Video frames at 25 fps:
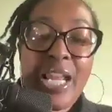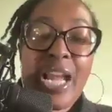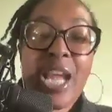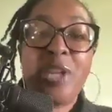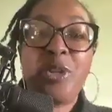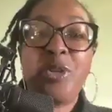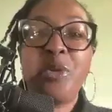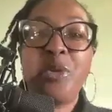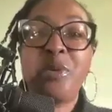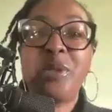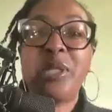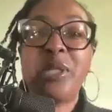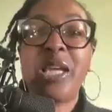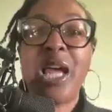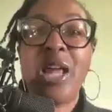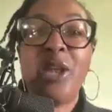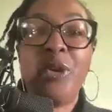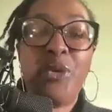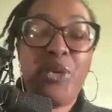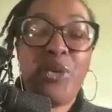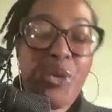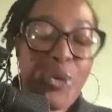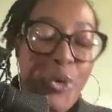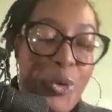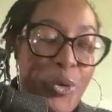They got to do what they got
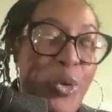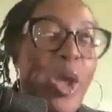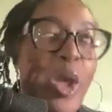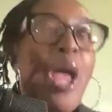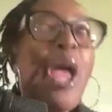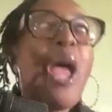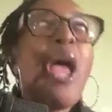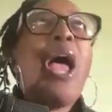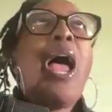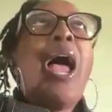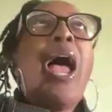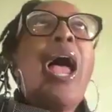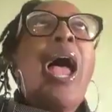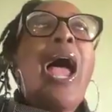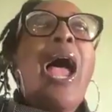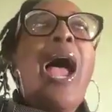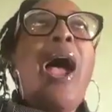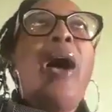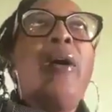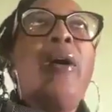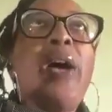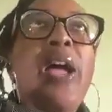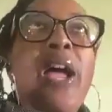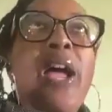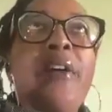to do.
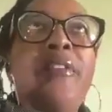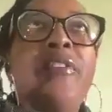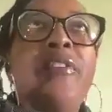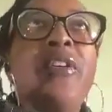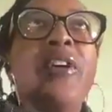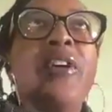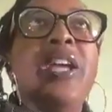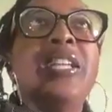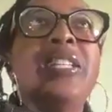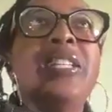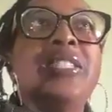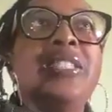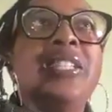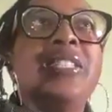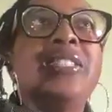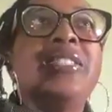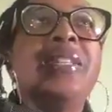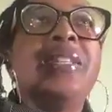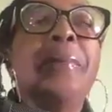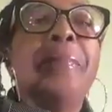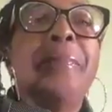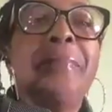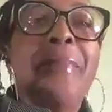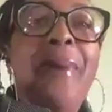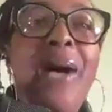However, it's
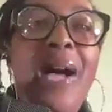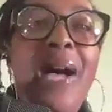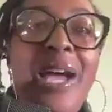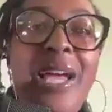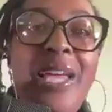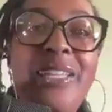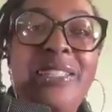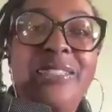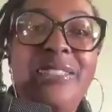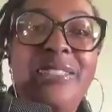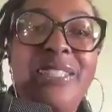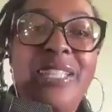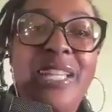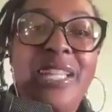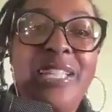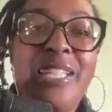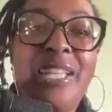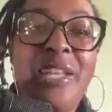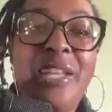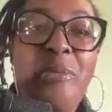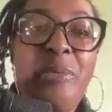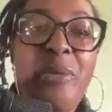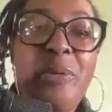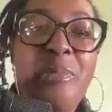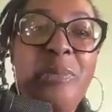just the
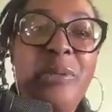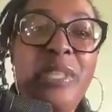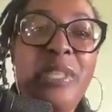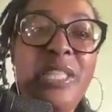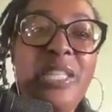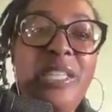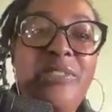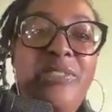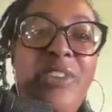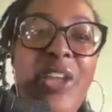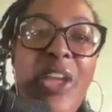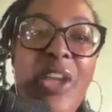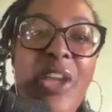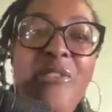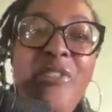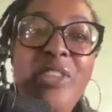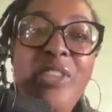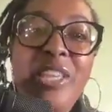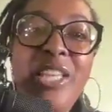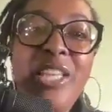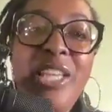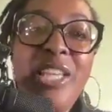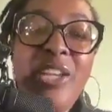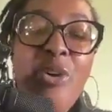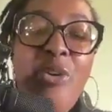mindset that we believe
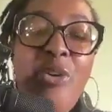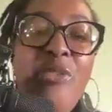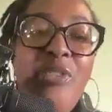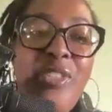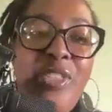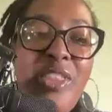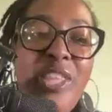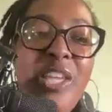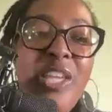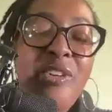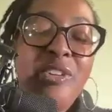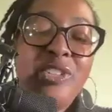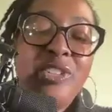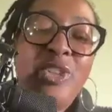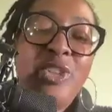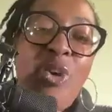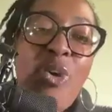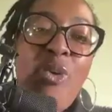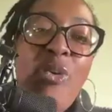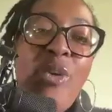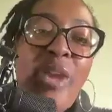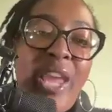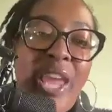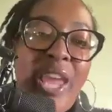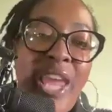everything over there is
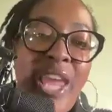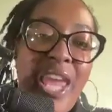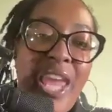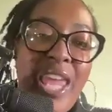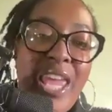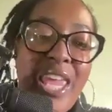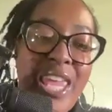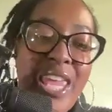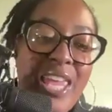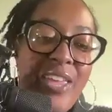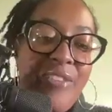okay,